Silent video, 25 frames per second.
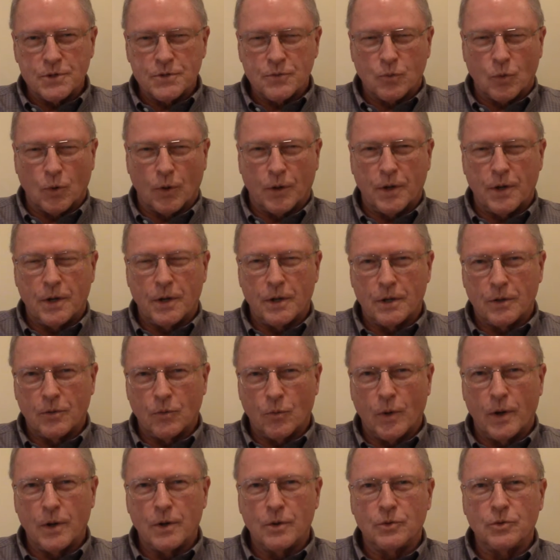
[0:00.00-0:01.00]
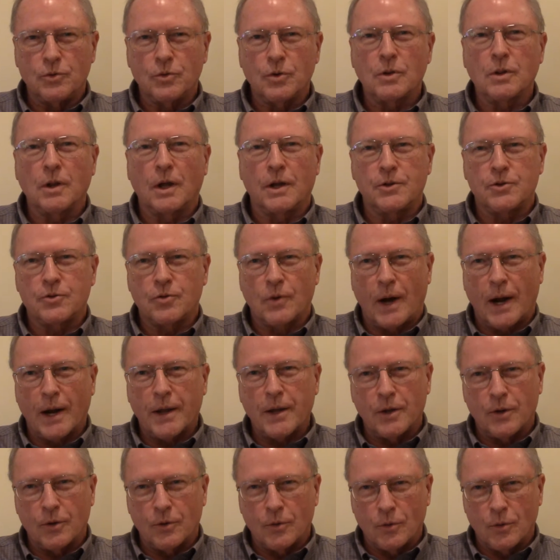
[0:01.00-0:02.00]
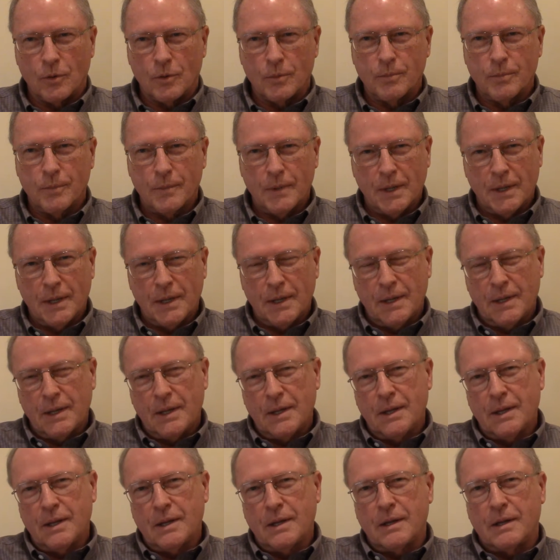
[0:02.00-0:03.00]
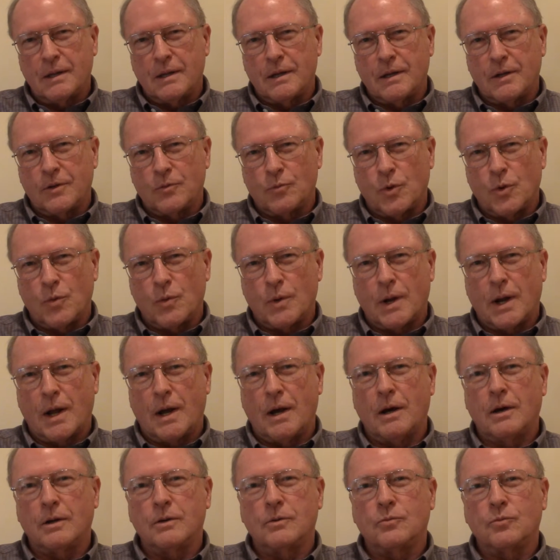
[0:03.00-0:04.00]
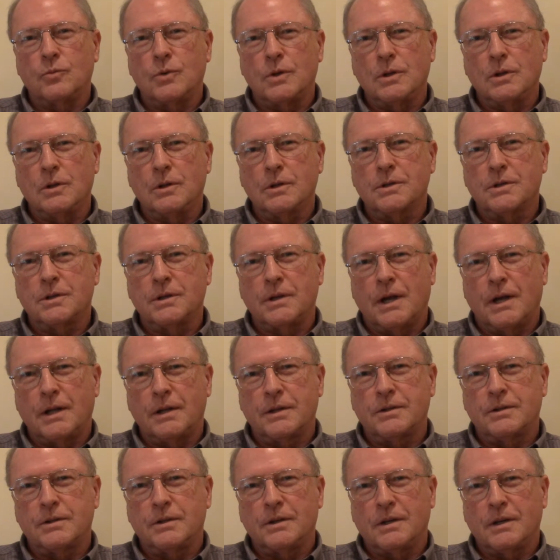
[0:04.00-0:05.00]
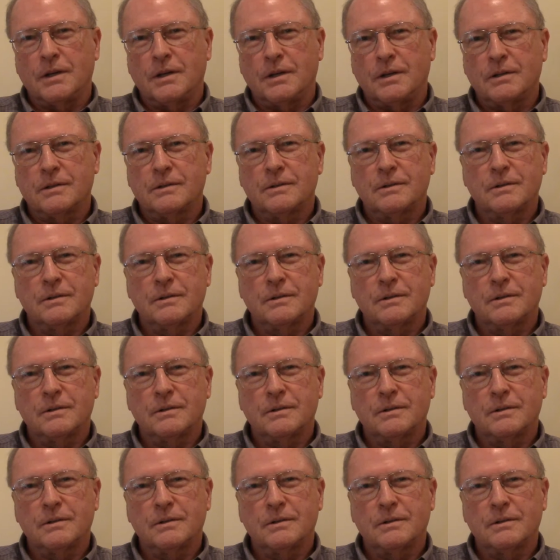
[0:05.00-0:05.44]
working in a radionuclide tracking group, and we went out and we looked at the